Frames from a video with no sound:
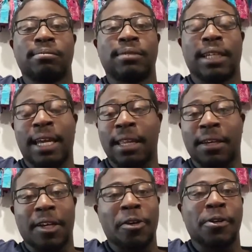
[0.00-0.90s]

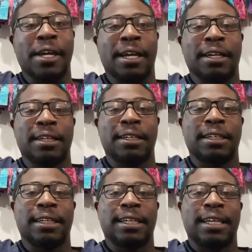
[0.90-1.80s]
together, her and I.
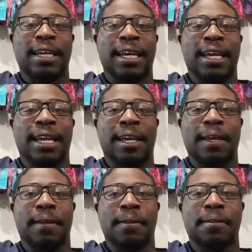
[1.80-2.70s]

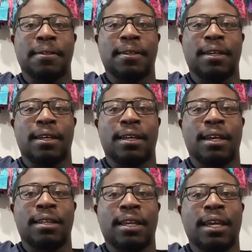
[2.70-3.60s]
And
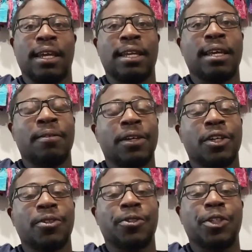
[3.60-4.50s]
at the end of it,
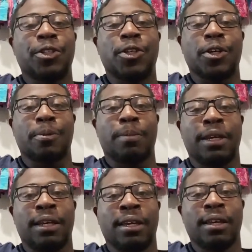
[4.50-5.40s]
she took
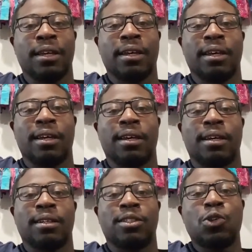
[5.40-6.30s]
me
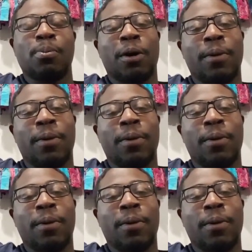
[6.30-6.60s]
to my